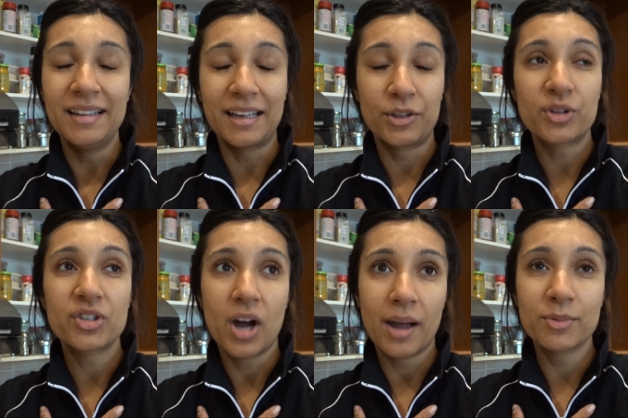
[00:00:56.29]
Like there's
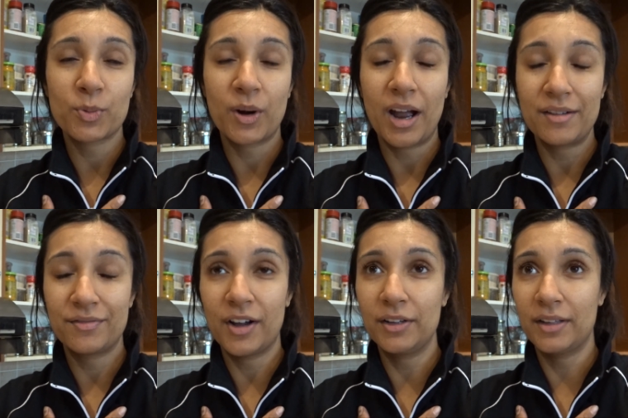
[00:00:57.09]
times where I
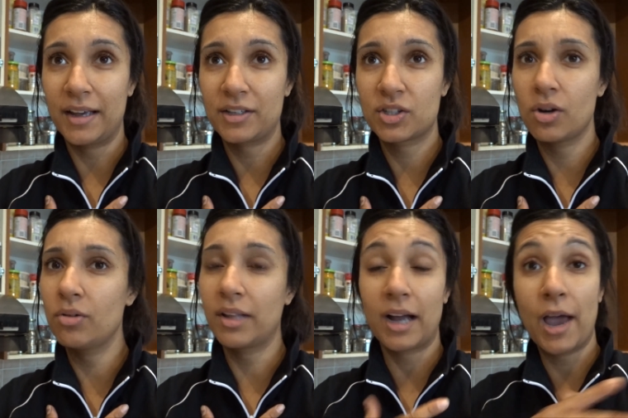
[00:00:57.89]
felt like
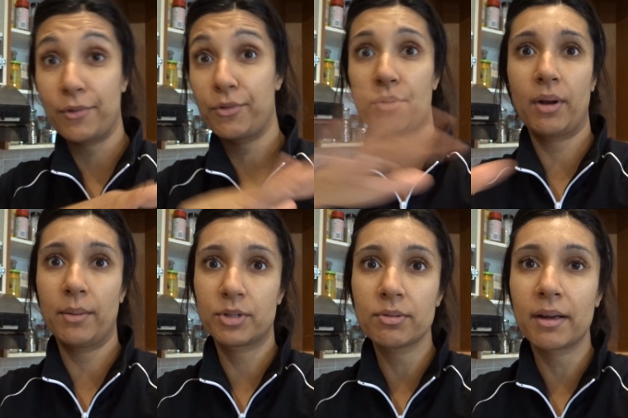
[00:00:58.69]
so like I don't know what
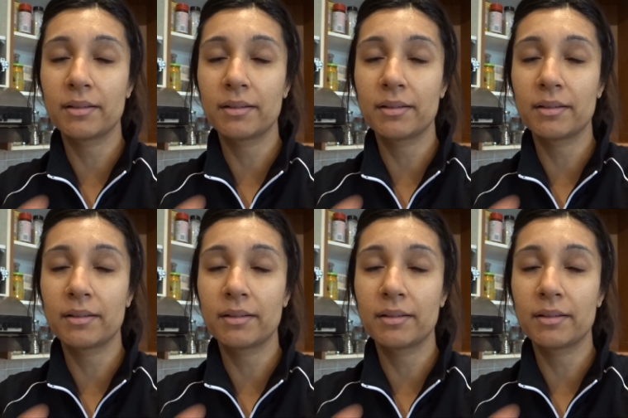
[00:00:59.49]
I'm doing,